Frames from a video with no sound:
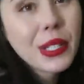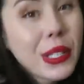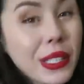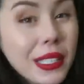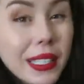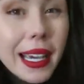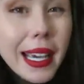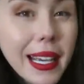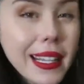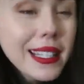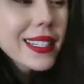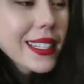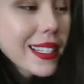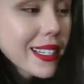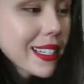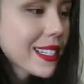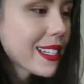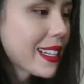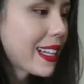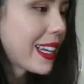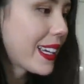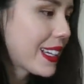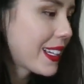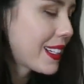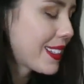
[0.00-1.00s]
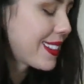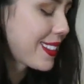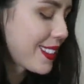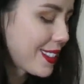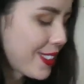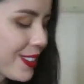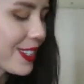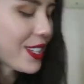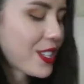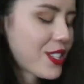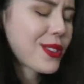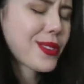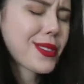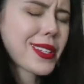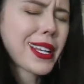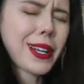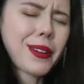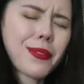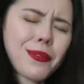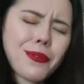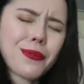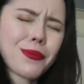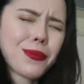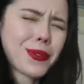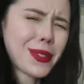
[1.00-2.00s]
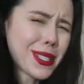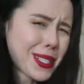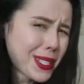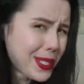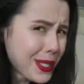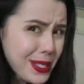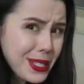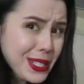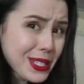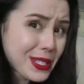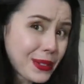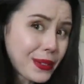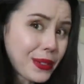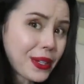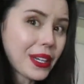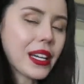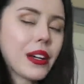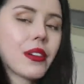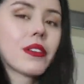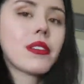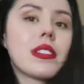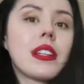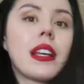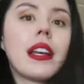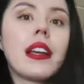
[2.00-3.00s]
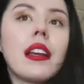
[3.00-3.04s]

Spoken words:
suitcases, like, going. She was like, what are you doing? I was